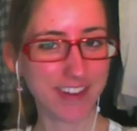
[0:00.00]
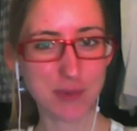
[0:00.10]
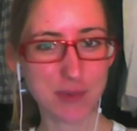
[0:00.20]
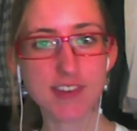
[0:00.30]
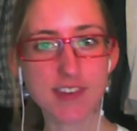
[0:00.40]

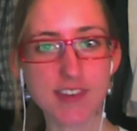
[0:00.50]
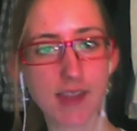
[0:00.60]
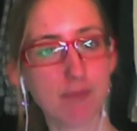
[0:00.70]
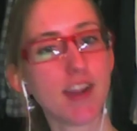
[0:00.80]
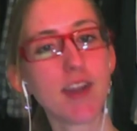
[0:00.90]
be the same.
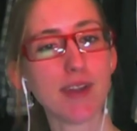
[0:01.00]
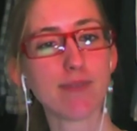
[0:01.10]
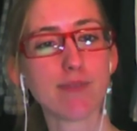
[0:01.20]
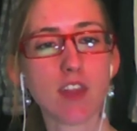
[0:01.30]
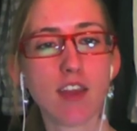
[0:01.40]
Anyway,
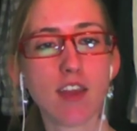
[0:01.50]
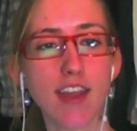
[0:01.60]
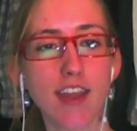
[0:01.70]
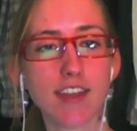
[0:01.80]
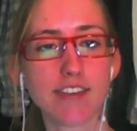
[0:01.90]

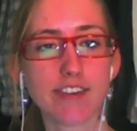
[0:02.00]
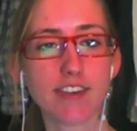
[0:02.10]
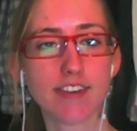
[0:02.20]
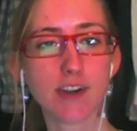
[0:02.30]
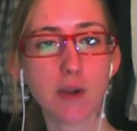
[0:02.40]
8
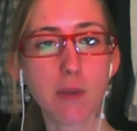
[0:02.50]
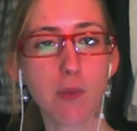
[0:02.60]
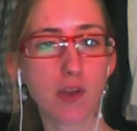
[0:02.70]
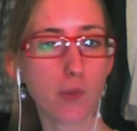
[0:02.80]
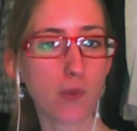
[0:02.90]
is
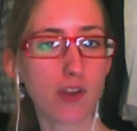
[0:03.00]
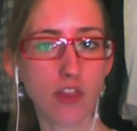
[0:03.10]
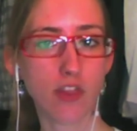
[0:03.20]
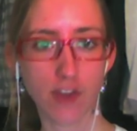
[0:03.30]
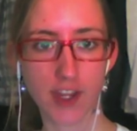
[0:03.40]

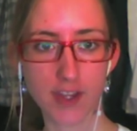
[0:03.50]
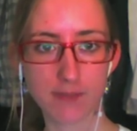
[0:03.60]
0.13.